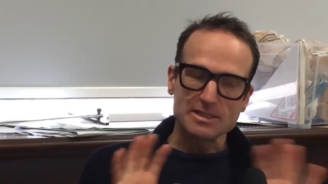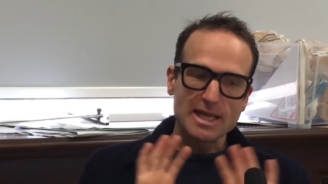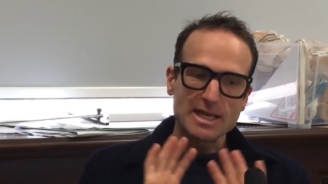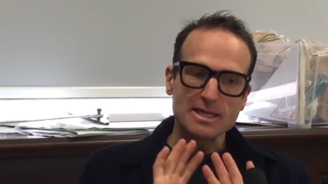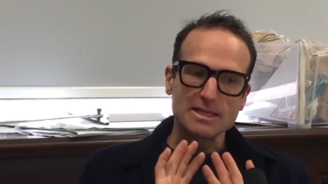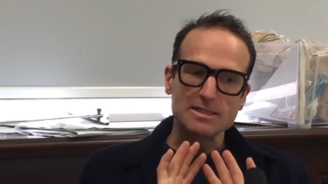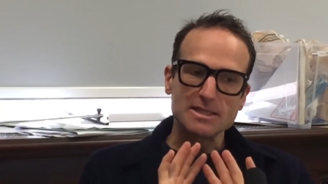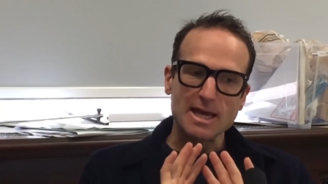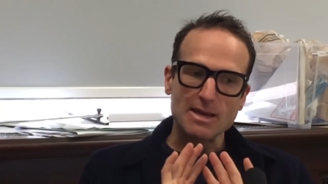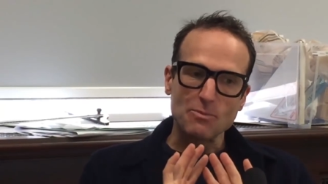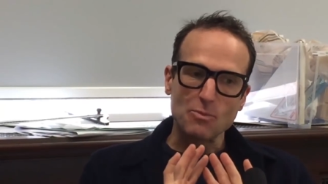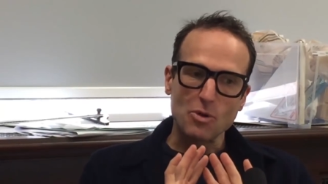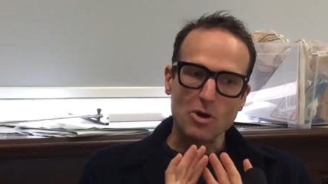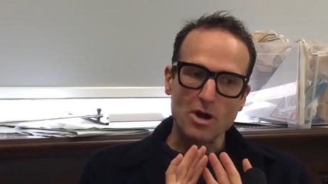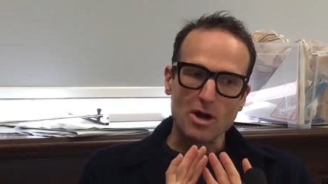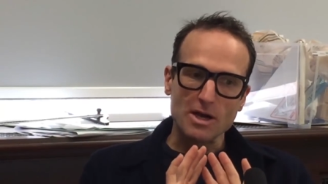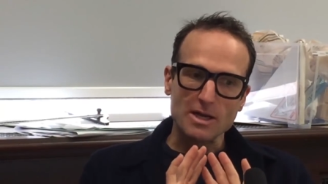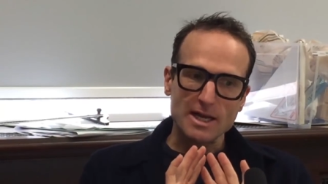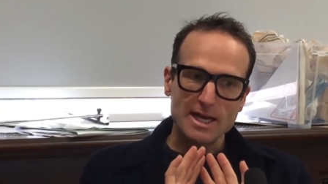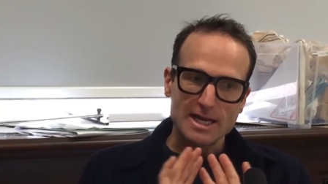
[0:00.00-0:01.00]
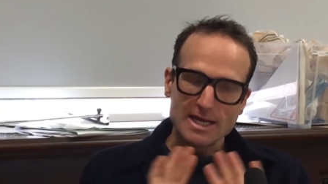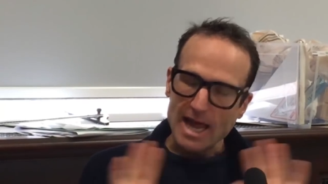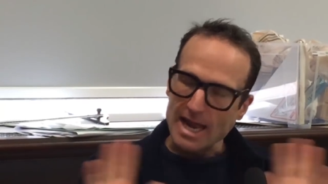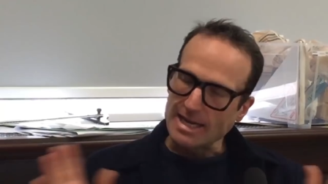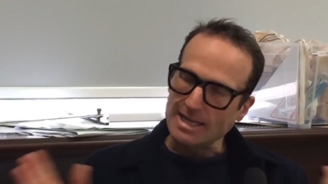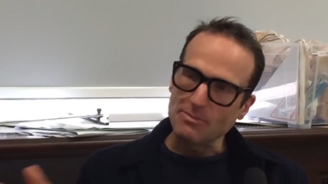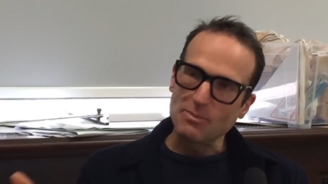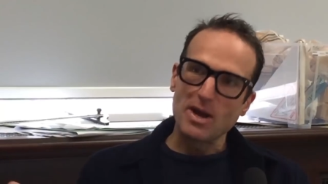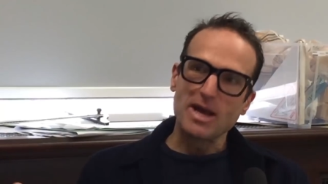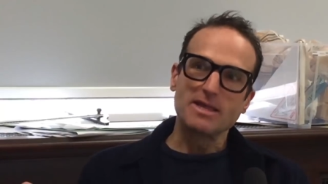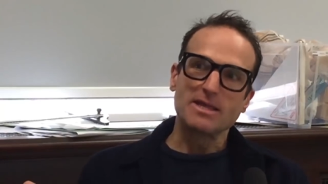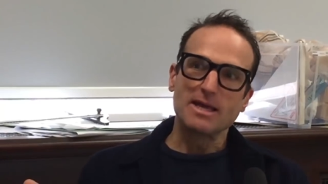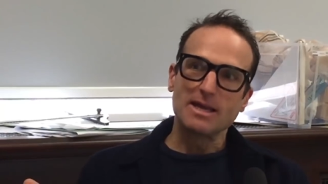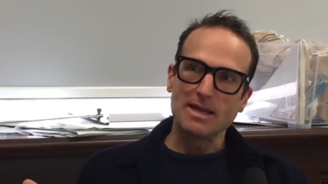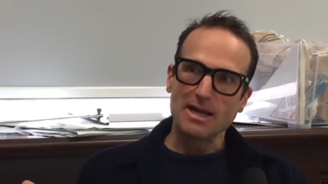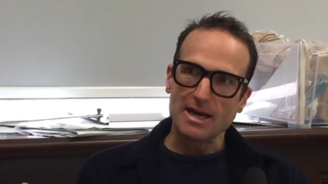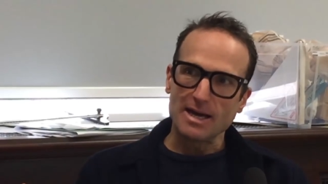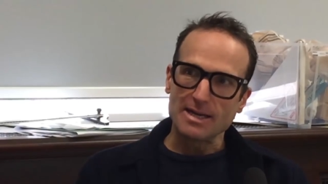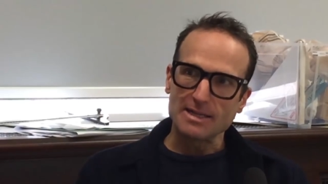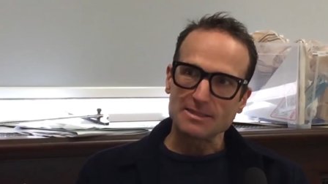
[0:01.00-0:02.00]
They can then work in any way they
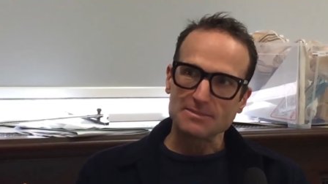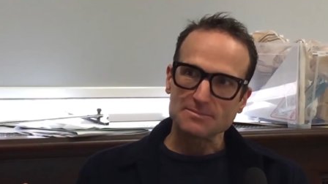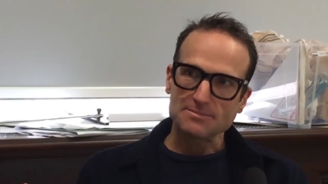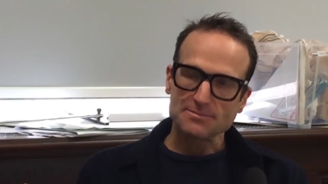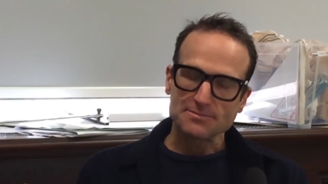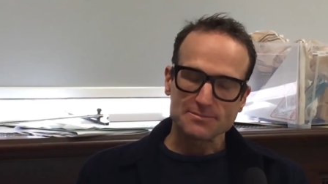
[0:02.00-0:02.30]
like.